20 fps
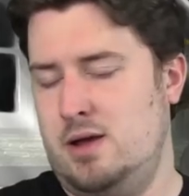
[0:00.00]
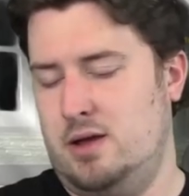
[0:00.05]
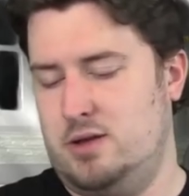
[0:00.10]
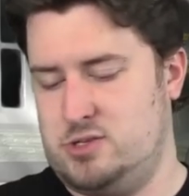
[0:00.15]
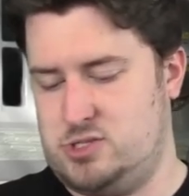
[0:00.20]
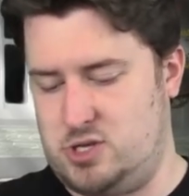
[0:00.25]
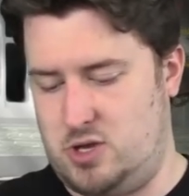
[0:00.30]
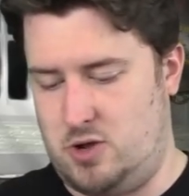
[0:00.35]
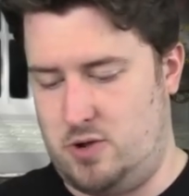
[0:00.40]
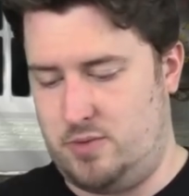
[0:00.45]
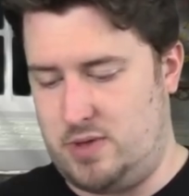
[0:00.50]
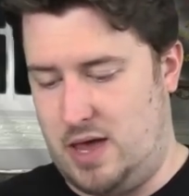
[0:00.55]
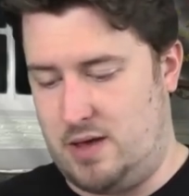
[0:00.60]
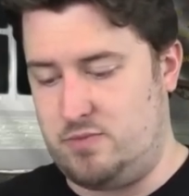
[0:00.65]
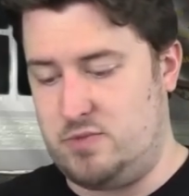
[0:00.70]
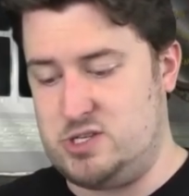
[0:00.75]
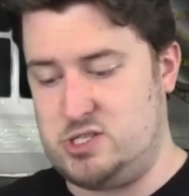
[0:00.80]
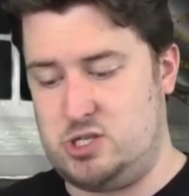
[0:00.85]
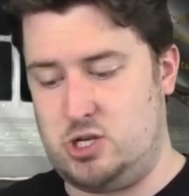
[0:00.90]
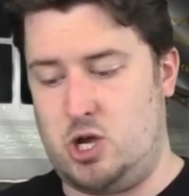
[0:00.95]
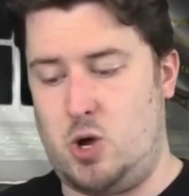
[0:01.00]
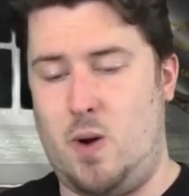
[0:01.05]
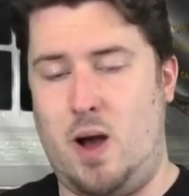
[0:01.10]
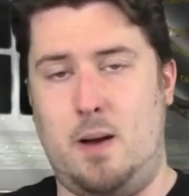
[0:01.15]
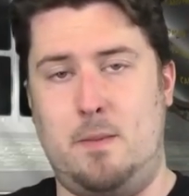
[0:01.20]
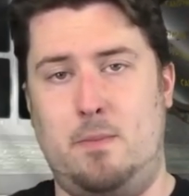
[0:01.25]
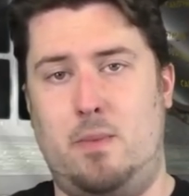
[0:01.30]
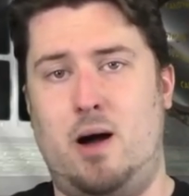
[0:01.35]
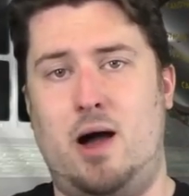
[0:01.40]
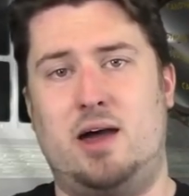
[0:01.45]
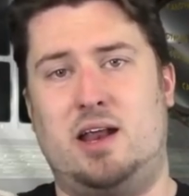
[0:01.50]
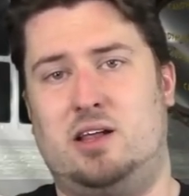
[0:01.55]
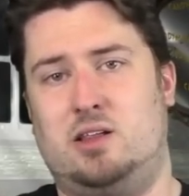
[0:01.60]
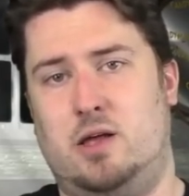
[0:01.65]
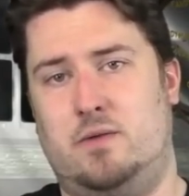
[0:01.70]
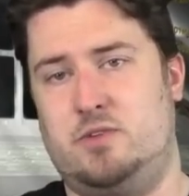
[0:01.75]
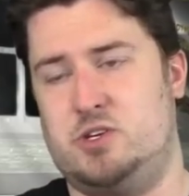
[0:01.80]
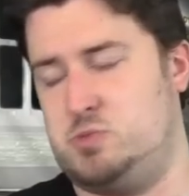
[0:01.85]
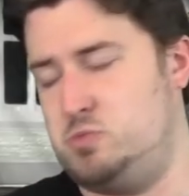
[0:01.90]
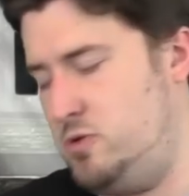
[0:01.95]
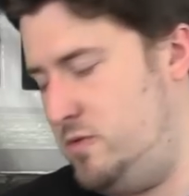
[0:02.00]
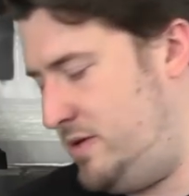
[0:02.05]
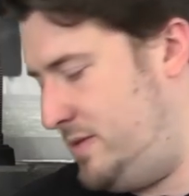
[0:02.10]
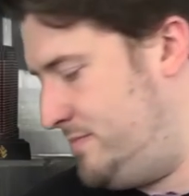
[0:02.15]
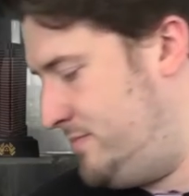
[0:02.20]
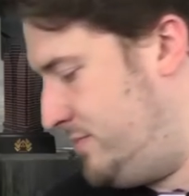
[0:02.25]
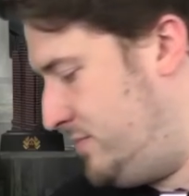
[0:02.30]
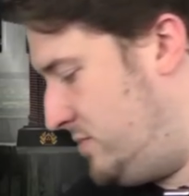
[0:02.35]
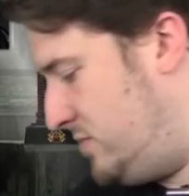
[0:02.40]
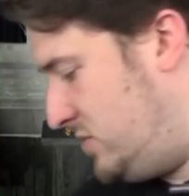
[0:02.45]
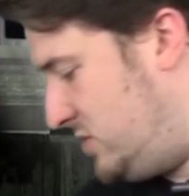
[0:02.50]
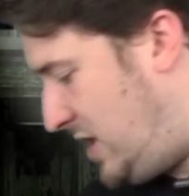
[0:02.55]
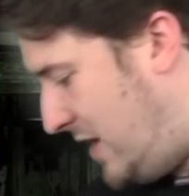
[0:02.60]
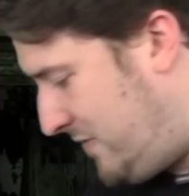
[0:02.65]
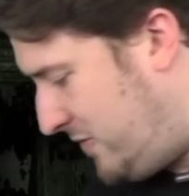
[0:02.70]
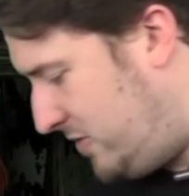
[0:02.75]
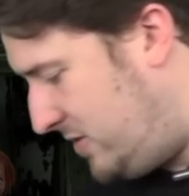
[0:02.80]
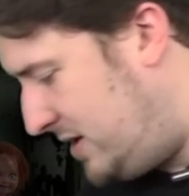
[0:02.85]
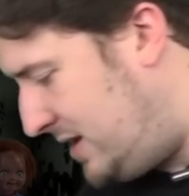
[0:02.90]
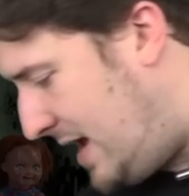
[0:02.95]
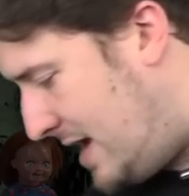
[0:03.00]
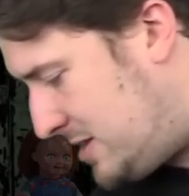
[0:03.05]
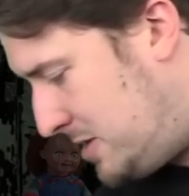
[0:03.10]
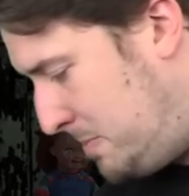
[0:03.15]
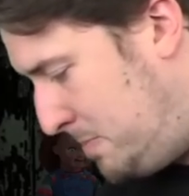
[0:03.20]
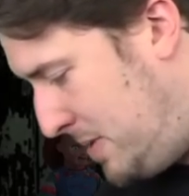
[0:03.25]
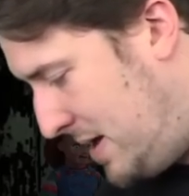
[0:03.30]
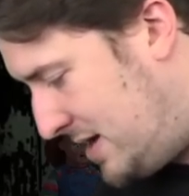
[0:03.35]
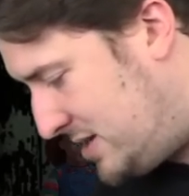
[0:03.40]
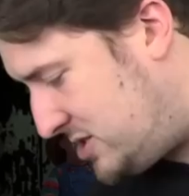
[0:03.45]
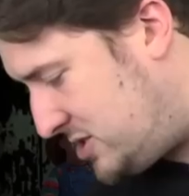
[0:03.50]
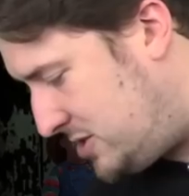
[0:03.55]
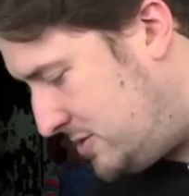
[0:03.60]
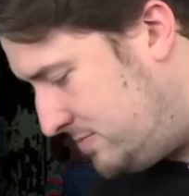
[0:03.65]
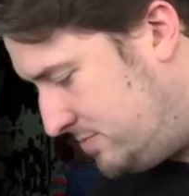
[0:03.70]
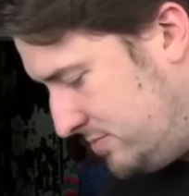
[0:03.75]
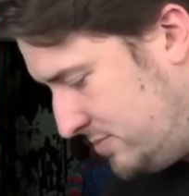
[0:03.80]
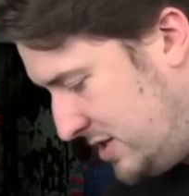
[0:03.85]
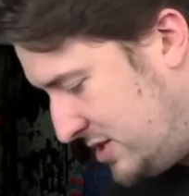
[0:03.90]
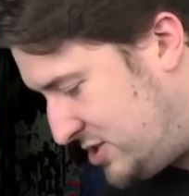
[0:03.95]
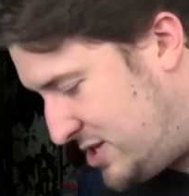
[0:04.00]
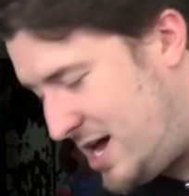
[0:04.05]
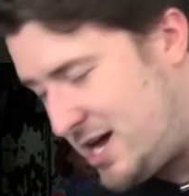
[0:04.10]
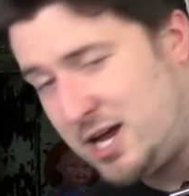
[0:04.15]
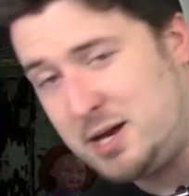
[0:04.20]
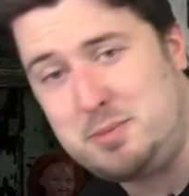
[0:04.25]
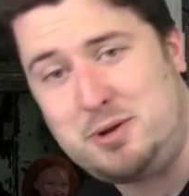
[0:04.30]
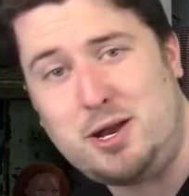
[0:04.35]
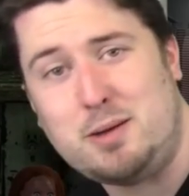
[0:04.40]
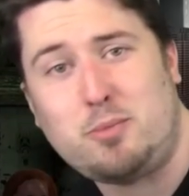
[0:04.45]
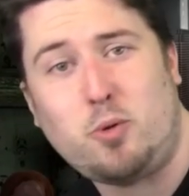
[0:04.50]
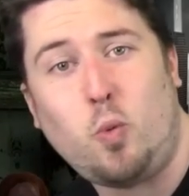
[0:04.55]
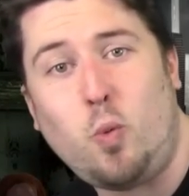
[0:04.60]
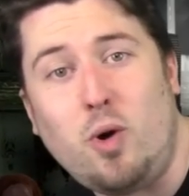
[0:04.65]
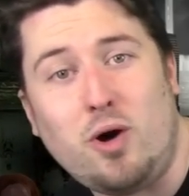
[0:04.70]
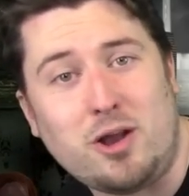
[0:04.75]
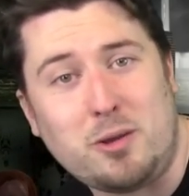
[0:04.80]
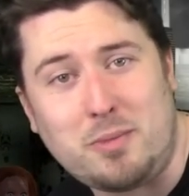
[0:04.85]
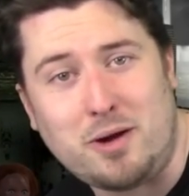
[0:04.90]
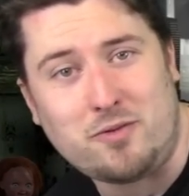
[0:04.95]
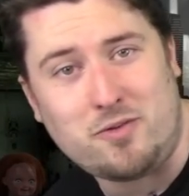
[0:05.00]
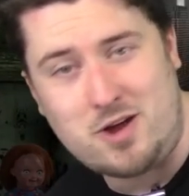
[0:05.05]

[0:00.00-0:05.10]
So yeah, this is a go out and buy it. I love this movie. Definitely not the best. It's not going to be number one on my